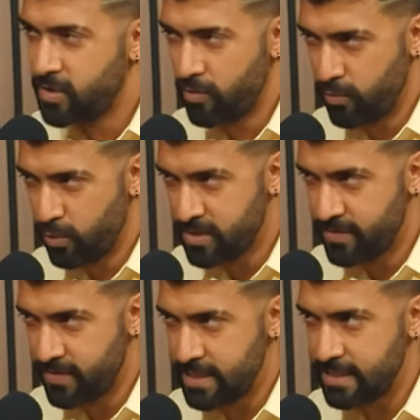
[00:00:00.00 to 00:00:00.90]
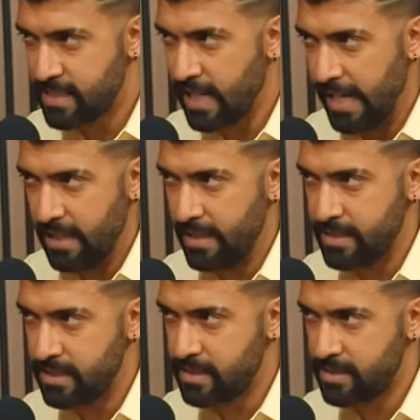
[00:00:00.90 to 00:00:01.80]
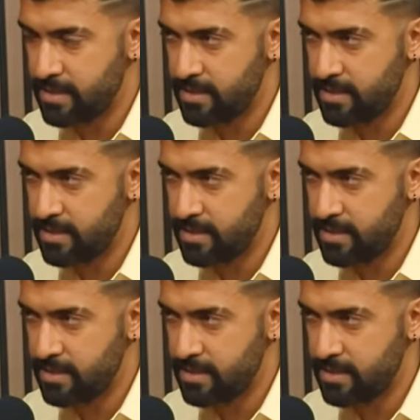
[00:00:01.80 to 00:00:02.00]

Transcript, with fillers: So rules versus guidelines.